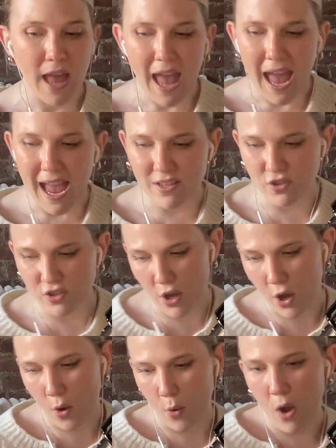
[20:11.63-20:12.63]
And
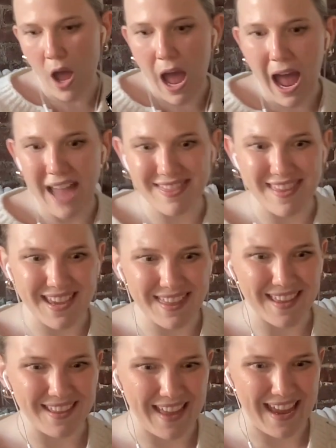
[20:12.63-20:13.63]
so I think
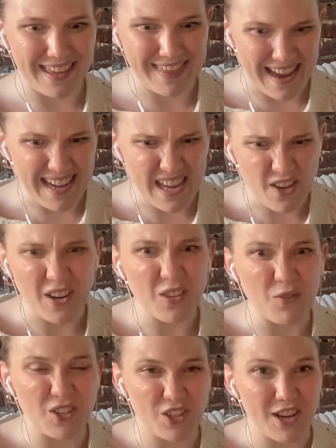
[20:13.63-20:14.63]
that like then hearing the
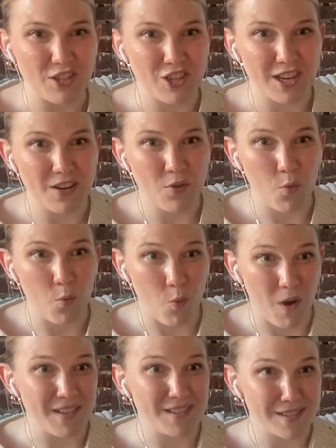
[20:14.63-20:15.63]
rejection,
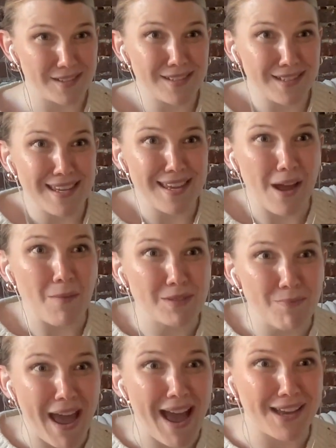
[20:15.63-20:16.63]
once he comes
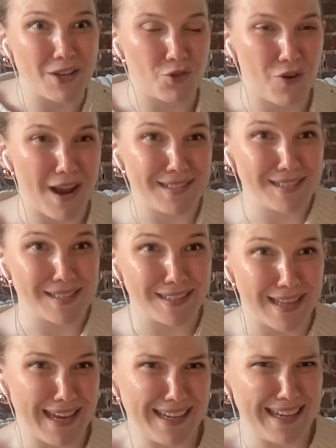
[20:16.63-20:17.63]
back and tries to
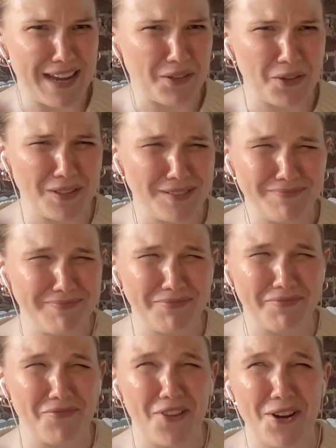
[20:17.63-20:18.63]
like get her to
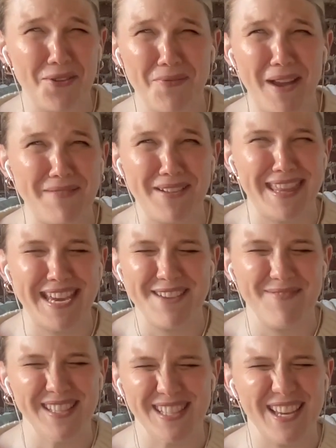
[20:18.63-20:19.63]
run away with
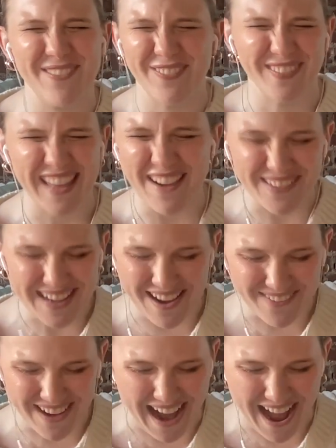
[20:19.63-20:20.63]
him as if that would
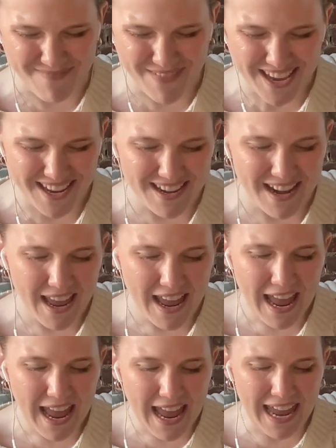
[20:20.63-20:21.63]
ever happen,
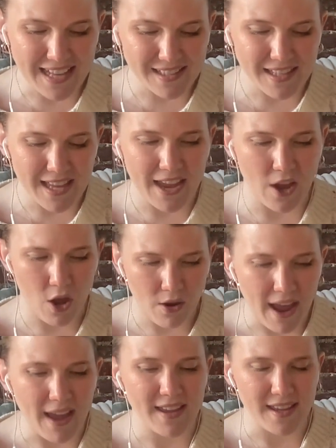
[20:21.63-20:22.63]
it's like,
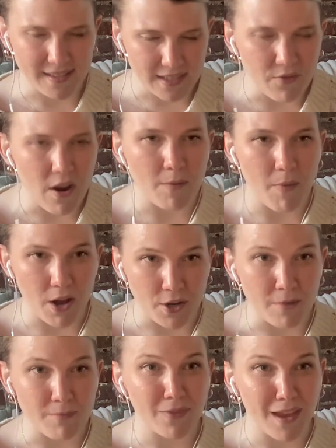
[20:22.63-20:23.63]
okay, he's hit rock
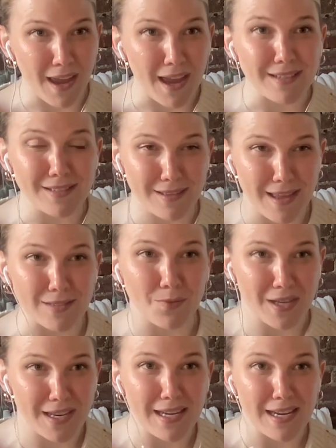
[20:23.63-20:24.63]
bottom, and that's what
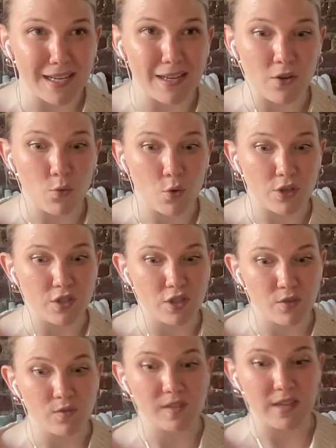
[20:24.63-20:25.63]
he needed in order
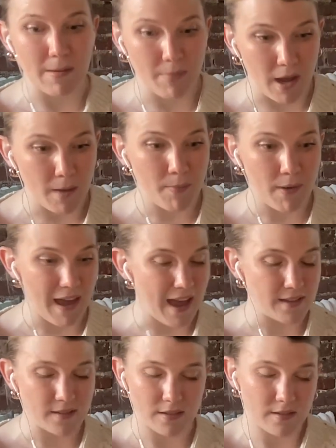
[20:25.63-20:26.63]
to step up
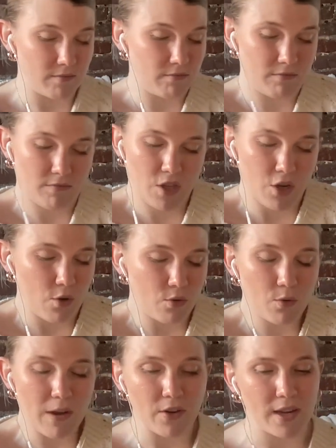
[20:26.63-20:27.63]
as, you know,
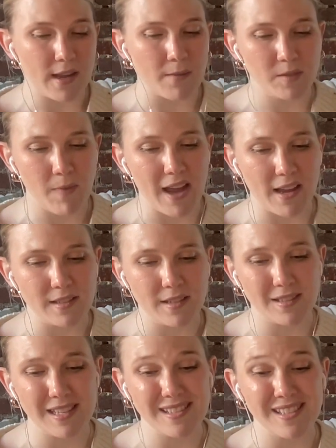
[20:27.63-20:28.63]
whoever he comes back as in
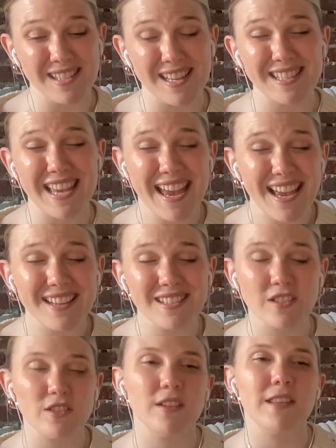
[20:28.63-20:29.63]
season 6, and
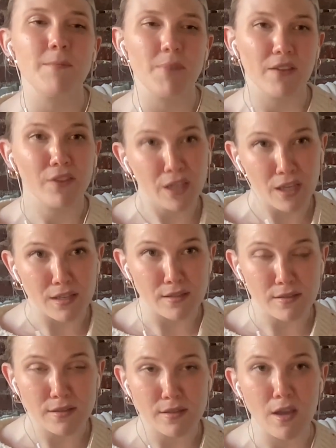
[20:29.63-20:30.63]
to then pivot
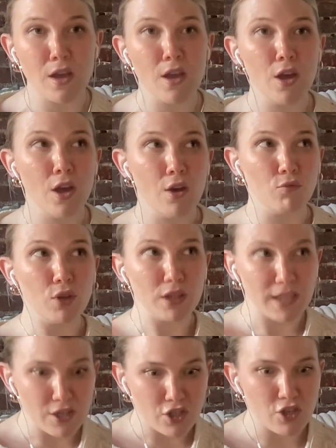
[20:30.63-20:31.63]
his
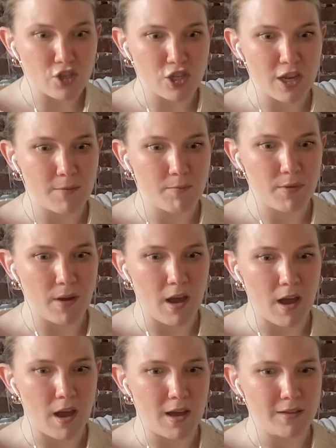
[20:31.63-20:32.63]
relationship
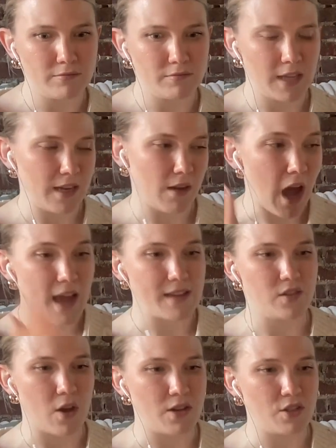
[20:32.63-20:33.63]
like
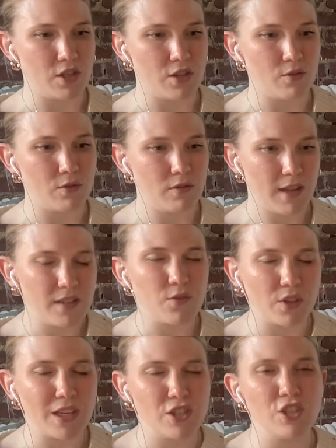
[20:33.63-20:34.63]
eyes onto his
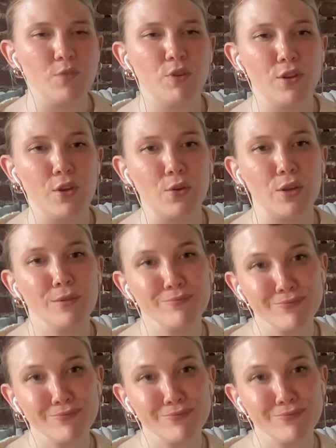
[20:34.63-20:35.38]
relationship with Luke.